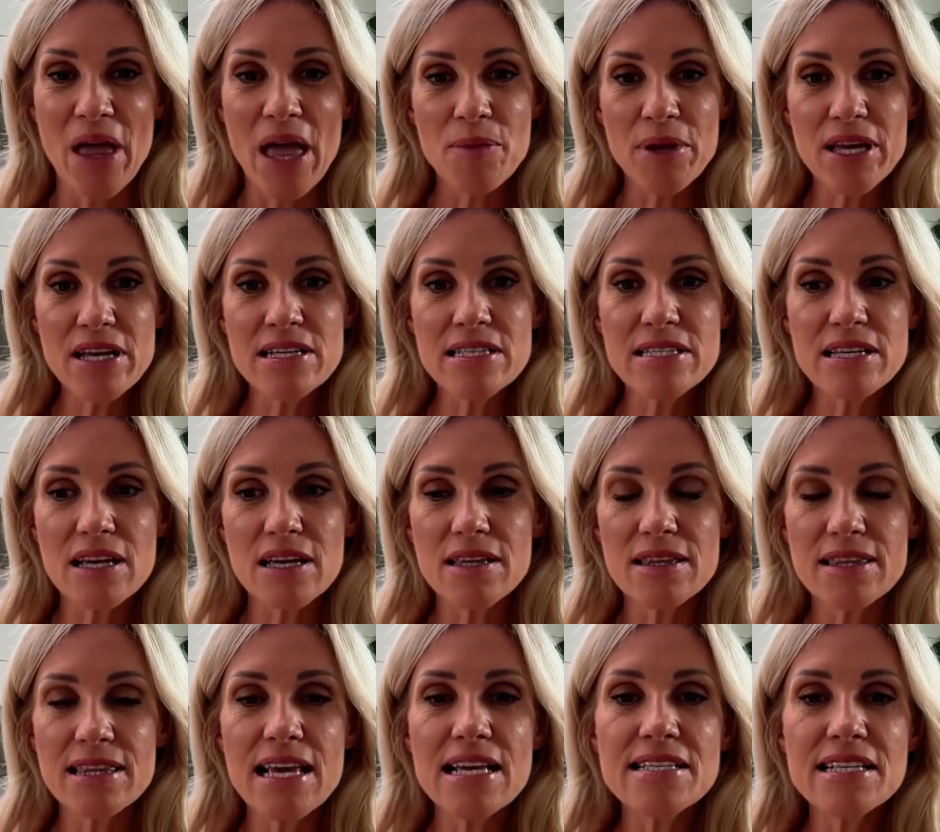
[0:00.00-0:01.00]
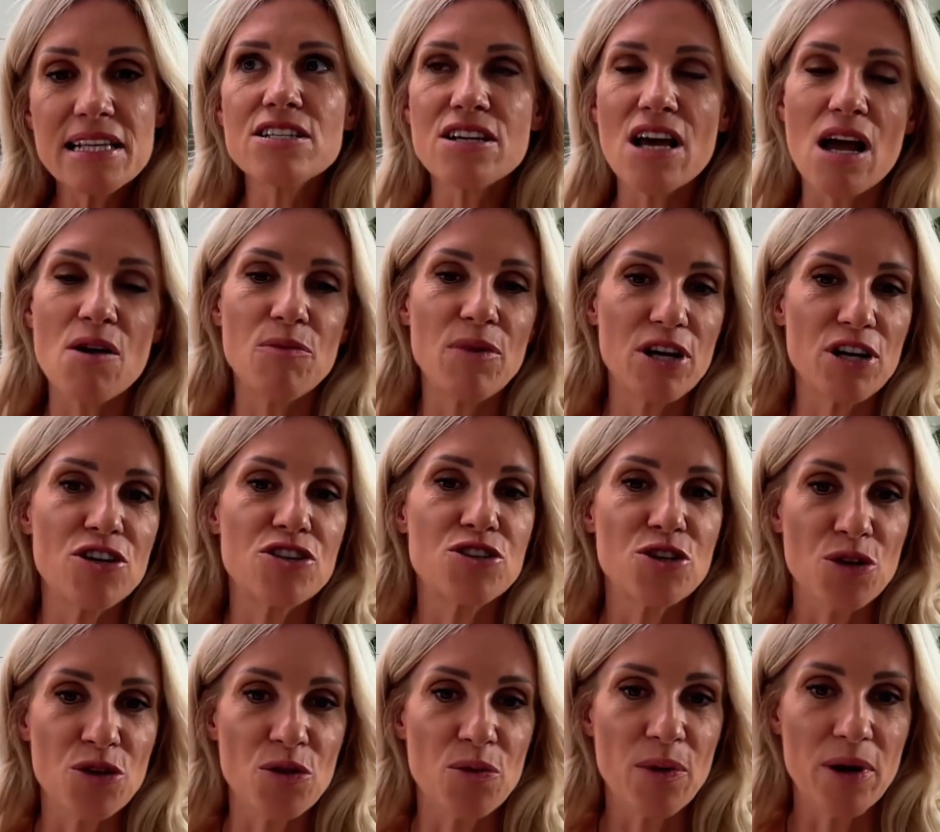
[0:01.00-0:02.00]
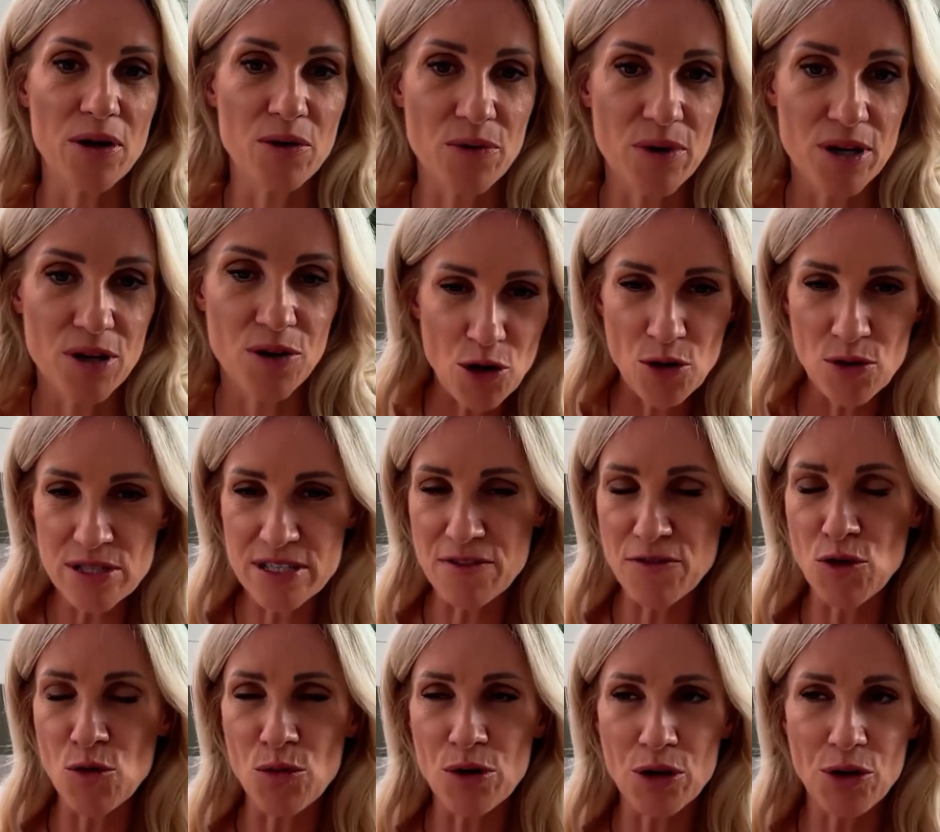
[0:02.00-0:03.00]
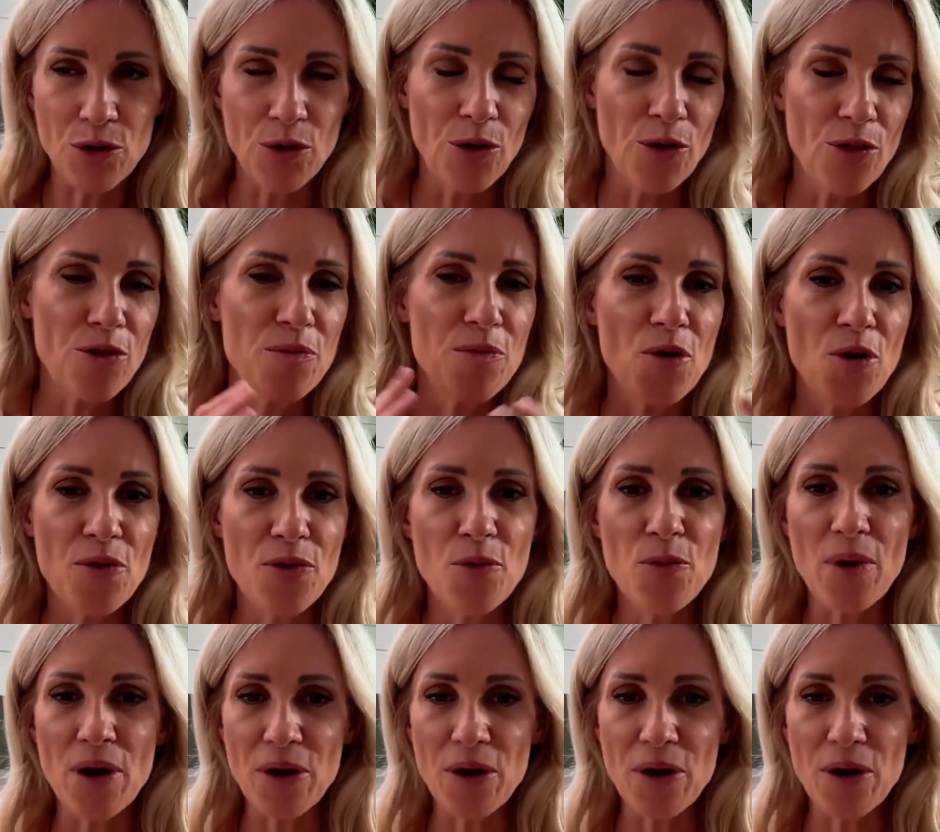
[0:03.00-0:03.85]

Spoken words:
Because there's a time when you do the one-on-one calls, if you want to call them, or the